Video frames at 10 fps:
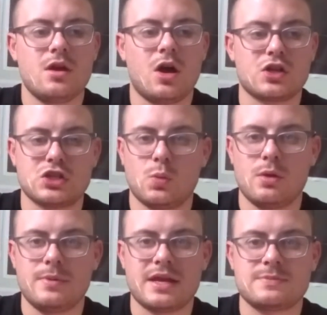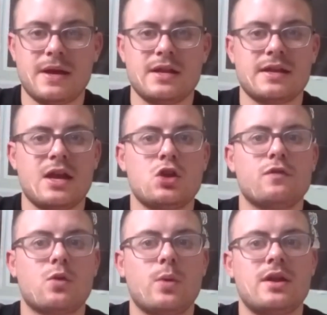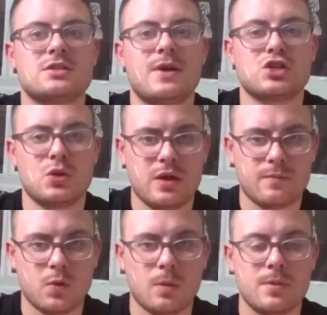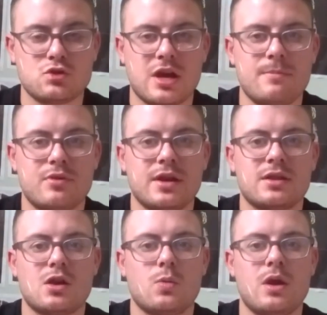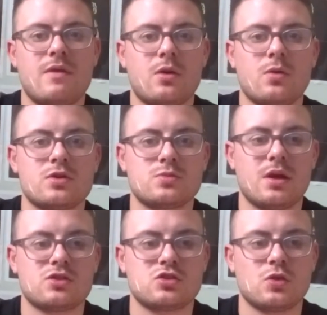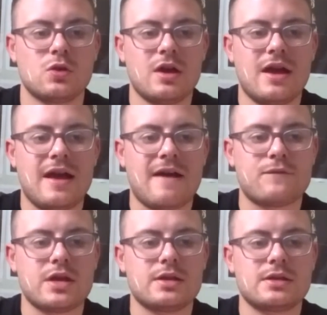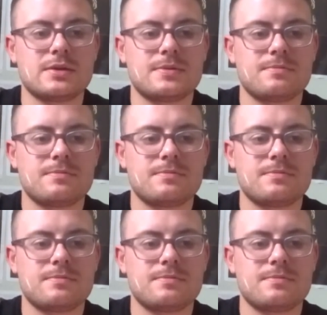Arsenal will be expected to get another win, especially away from home, to try and break their away record as well. So I think,